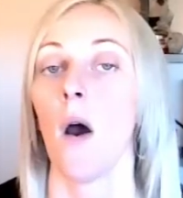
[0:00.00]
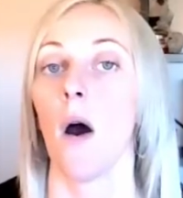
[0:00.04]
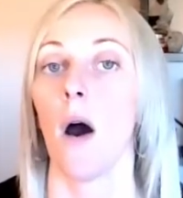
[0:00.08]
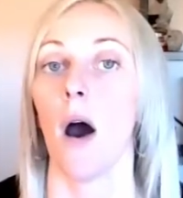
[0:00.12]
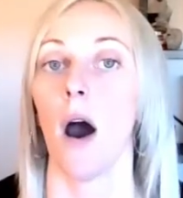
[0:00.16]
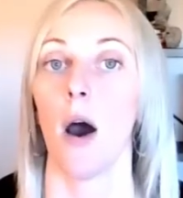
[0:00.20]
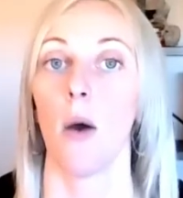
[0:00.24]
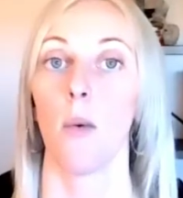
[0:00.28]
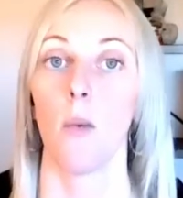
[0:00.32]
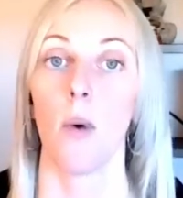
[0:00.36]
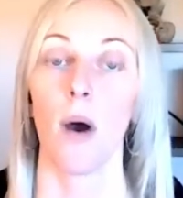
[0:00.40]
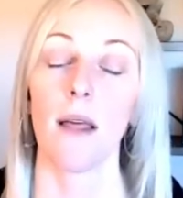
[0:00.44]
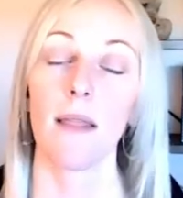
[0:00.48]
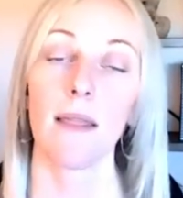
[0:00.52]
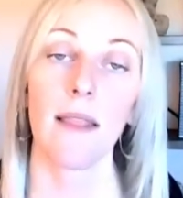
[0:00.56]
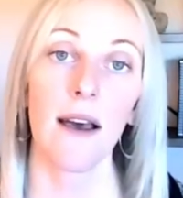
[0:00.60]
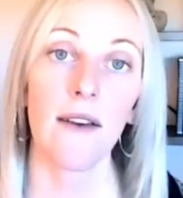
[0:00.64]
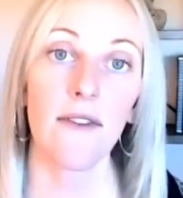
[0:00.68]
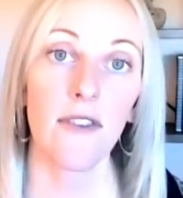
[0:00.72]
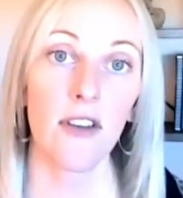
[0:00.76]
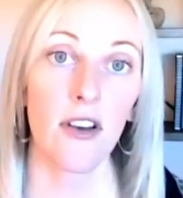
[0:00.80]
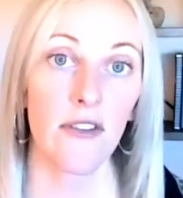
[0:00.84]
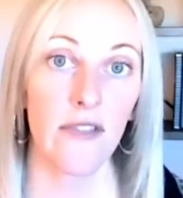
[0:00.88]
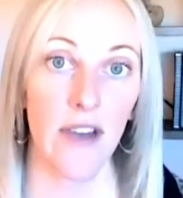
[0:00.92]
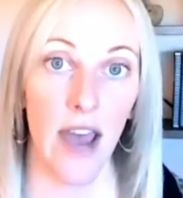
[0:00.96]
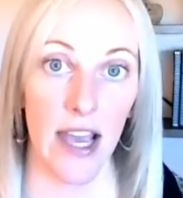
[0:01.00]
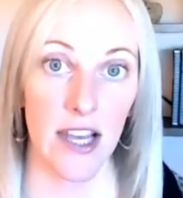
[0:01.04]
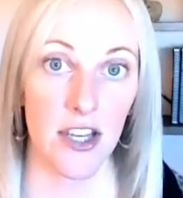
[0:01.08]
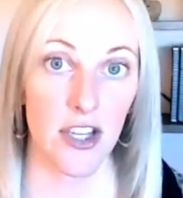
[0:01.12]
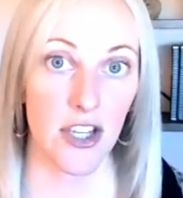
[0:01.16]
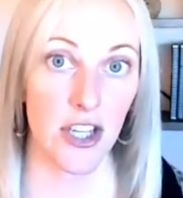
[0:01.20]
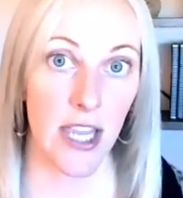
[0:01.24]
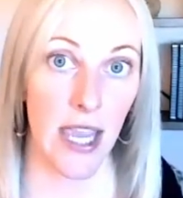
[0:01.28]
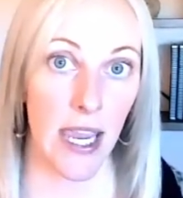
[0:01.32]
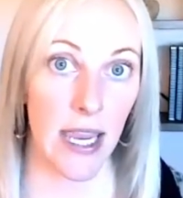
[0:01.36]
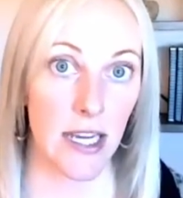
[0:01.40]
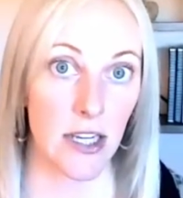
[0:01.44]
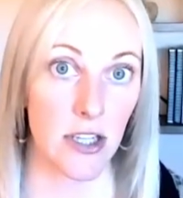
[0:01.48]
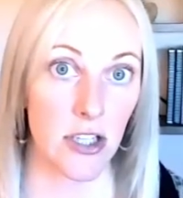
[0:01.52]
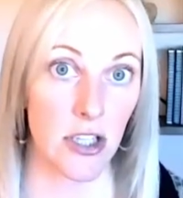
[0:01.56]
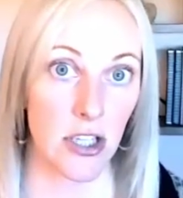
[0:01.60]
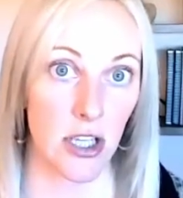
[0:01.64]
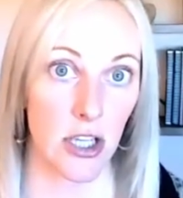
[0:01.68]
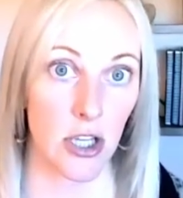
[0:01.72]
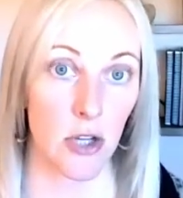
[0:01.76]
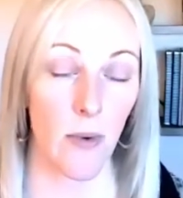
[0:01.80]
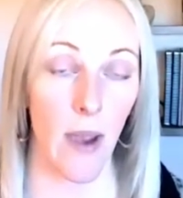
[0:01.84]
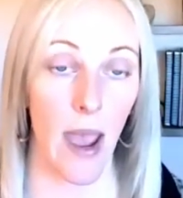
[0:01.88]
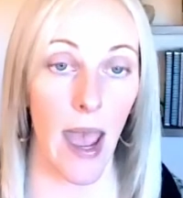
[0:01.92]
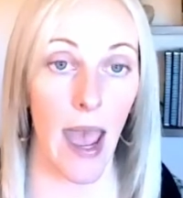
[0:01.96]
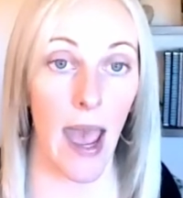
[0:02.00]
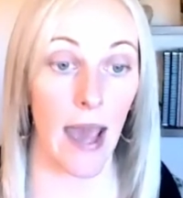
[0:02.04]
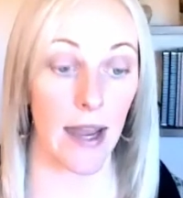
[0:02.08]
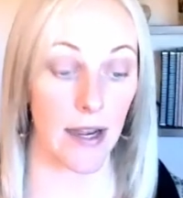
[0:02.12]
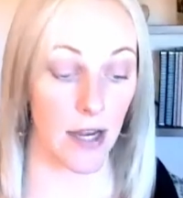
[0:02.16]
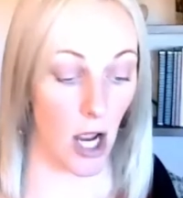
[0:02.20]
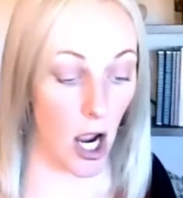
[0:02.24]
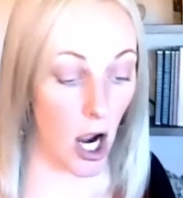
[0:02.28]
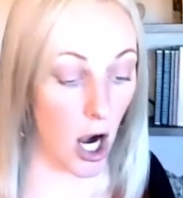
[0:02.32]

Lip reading: What level of education you had?